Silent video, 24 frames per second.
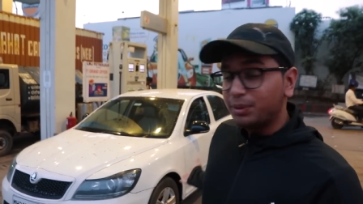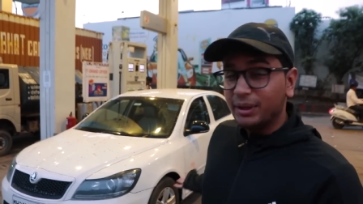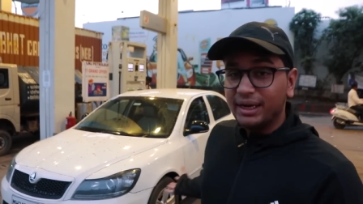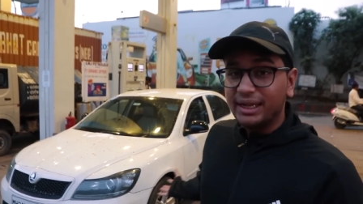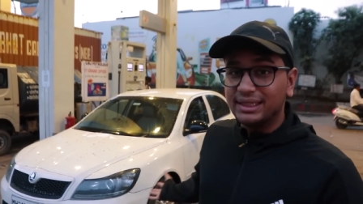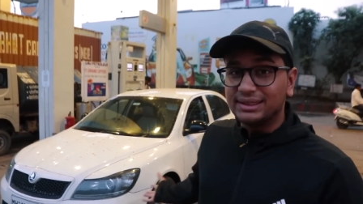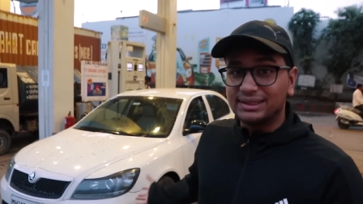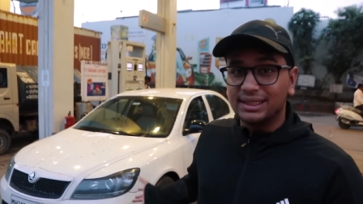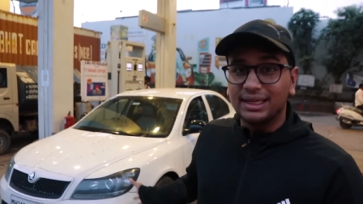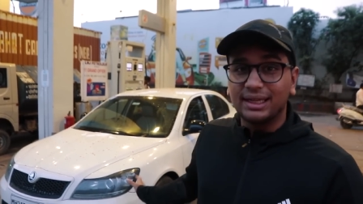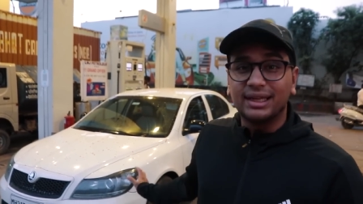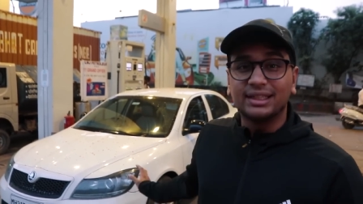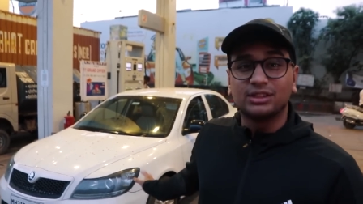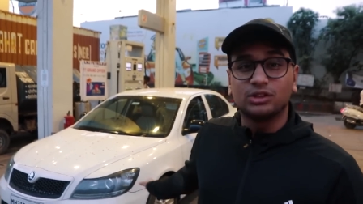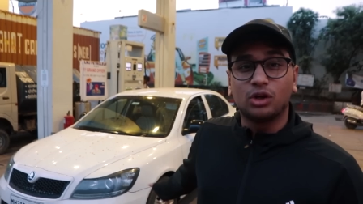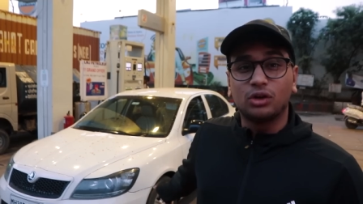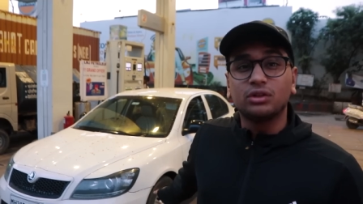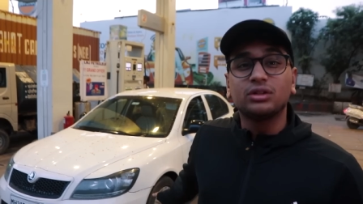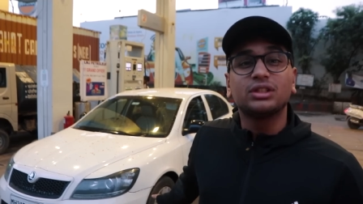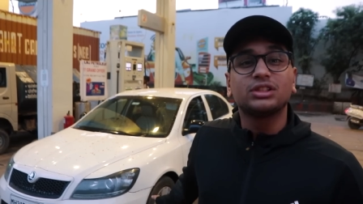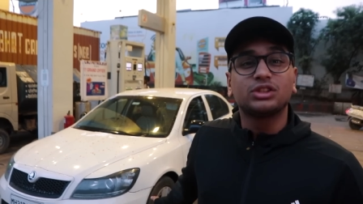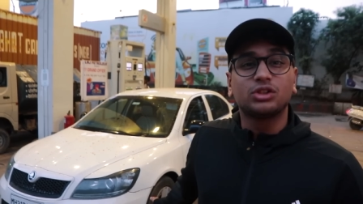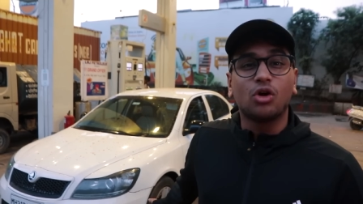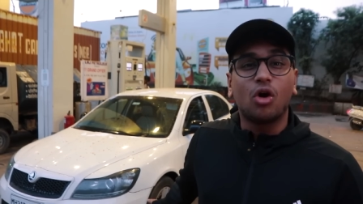pretty sick. It's
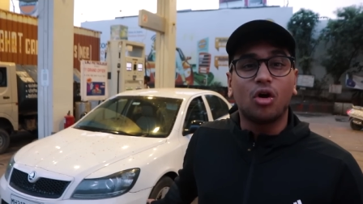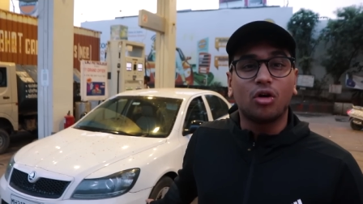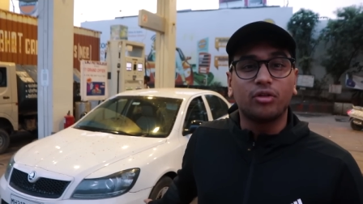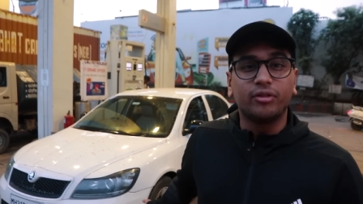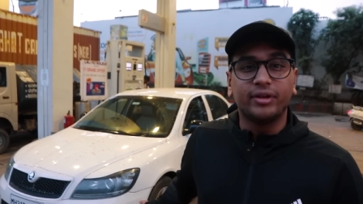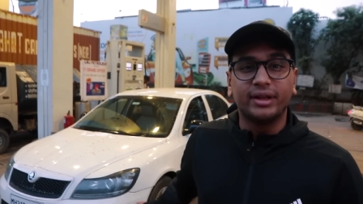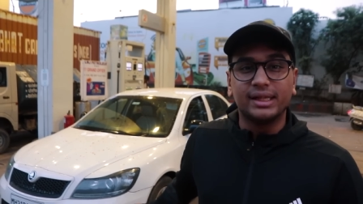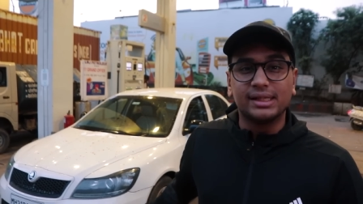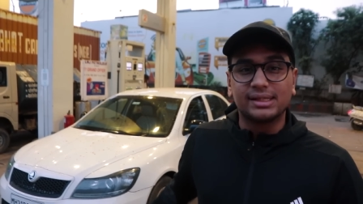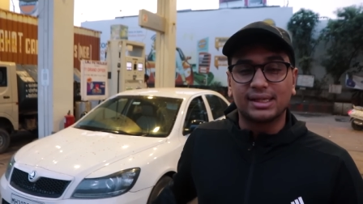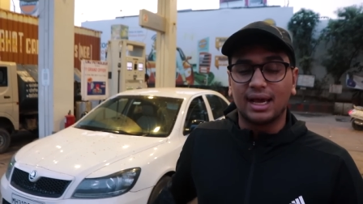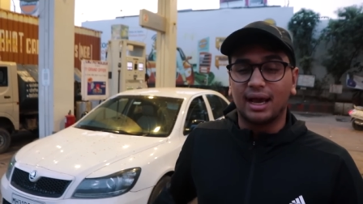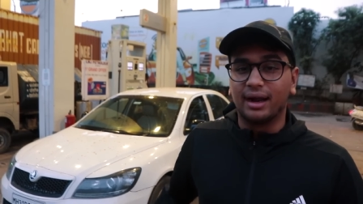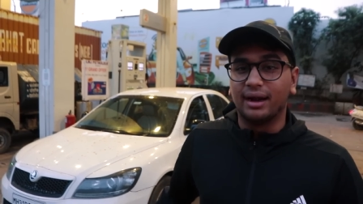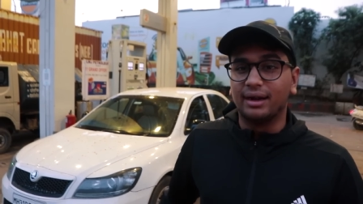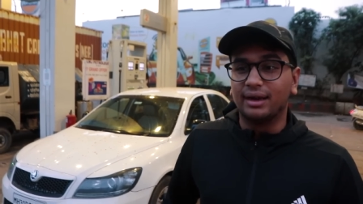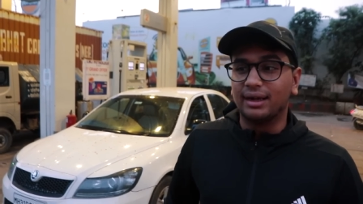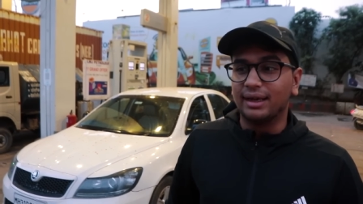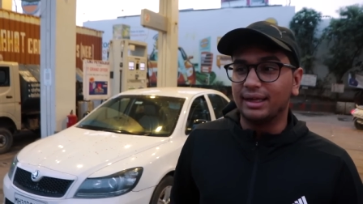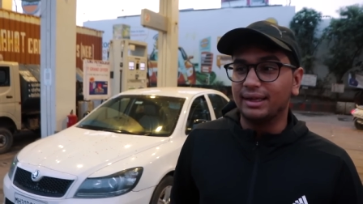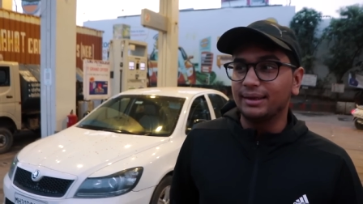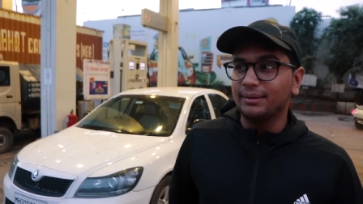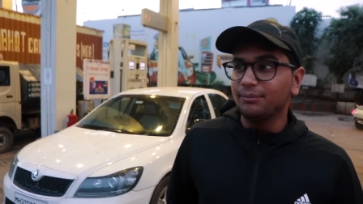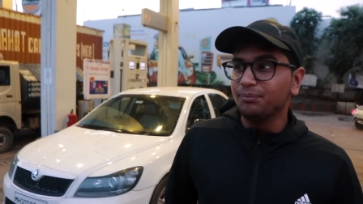on the stock wheels
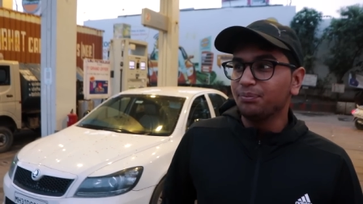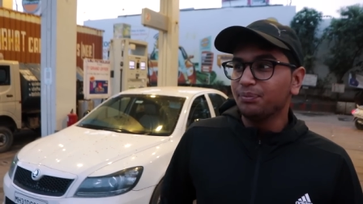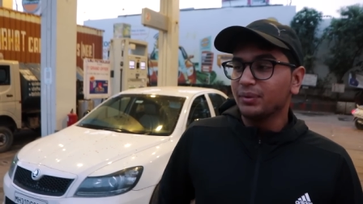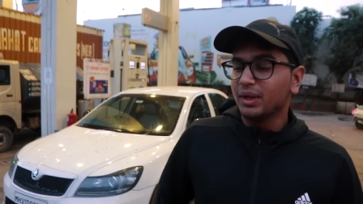currently.